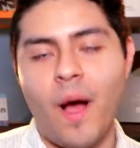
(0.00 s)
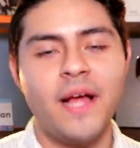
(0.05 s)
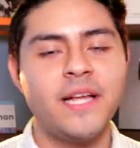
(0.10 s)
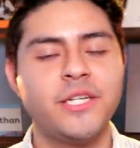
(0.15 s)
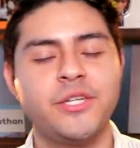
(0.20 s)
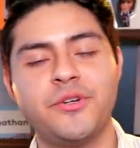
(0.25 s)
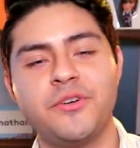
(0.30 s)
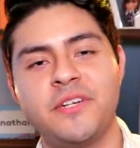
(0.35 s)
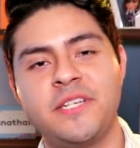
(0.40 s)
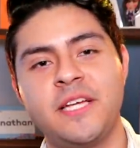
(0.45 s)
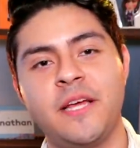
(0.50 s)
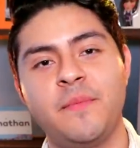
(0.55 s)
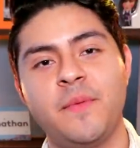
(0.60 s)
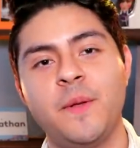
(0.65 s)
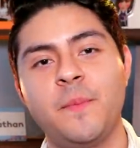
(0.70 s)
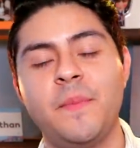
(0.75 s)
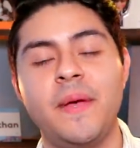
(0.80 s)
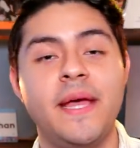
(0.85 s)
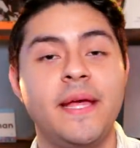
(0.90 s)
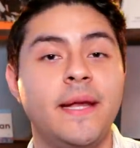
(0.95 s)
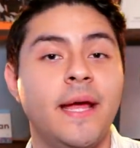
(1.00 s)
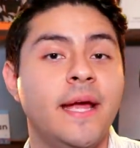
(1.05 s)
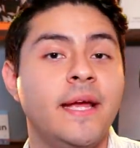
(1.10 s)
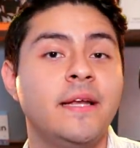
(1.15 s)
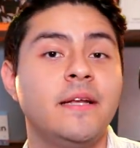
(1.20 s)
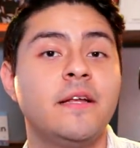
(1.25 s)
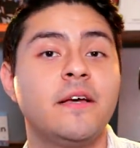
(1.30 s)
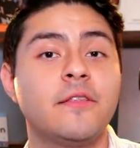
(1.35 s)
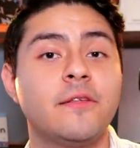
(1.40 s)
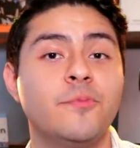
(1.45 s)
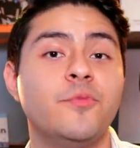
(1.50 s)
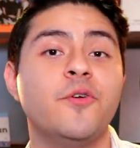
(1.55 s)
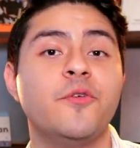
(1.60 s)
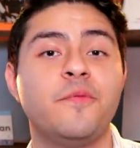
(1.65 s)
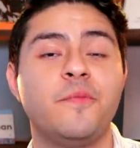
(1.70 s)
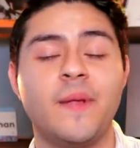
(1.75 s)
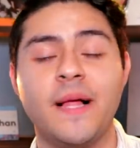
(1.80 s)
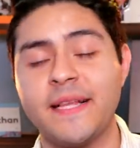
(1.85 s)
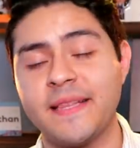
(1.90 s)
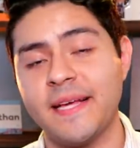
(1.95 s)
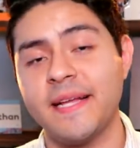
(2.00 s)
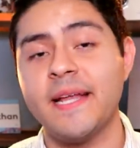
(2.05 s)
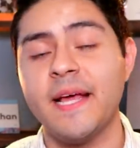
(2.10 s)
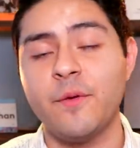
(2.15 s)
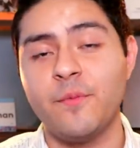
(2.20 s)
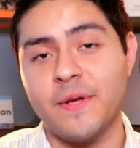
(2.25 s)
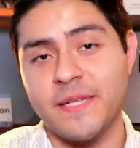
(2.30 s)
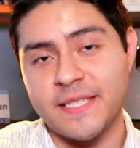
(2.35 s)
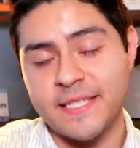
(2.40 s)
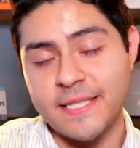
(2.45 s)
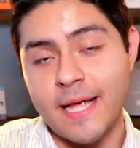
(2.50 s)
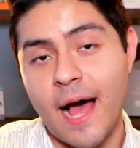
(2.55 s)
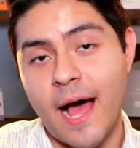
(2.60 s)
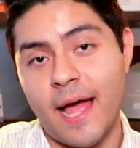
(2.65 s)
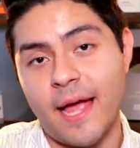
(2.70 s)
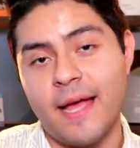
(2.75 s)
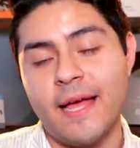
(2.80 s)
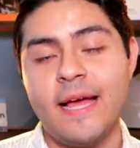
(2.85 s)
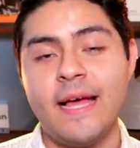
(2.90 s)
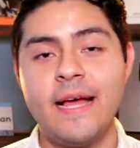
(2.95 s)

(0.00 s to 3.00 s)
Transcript: YG Entertainment made another move like they did with Psy.